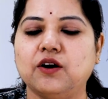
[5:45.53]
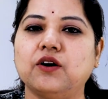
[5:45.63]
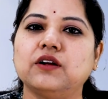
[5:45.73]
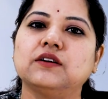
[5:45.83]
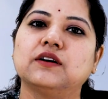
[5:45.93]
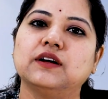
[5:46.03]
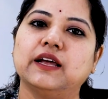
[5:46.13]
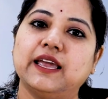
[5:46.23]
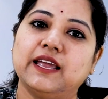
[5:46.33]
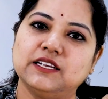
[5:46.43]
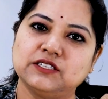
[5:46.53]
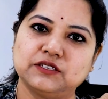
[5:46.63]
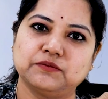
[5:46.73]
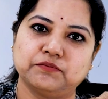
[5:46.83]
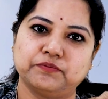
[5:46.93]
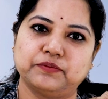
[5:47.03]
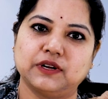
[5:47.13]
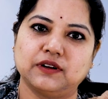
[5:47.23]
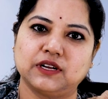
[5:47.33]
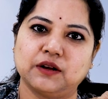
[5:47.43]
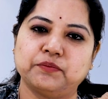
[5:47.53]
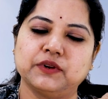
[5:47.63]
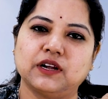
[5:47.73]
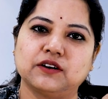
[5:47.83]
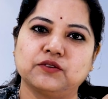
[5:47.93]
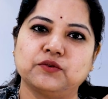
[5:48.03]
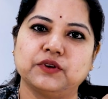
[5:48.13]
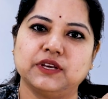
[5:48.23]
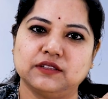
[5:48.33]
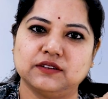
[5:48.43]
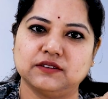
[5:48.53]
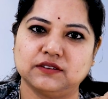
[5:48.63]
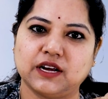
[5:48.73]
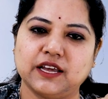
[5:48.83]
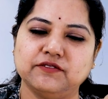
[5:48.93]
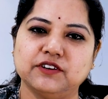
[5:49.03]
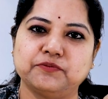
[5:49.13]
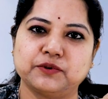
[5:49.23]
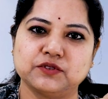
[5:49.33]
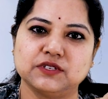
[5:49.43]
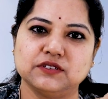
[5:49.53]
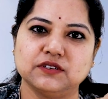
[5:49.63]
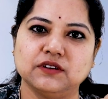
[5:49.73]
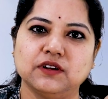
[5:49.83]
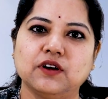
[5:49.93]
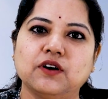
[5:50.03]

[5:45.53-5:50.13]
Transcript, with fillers: or aged uh, couple undergoing the I V F procedure,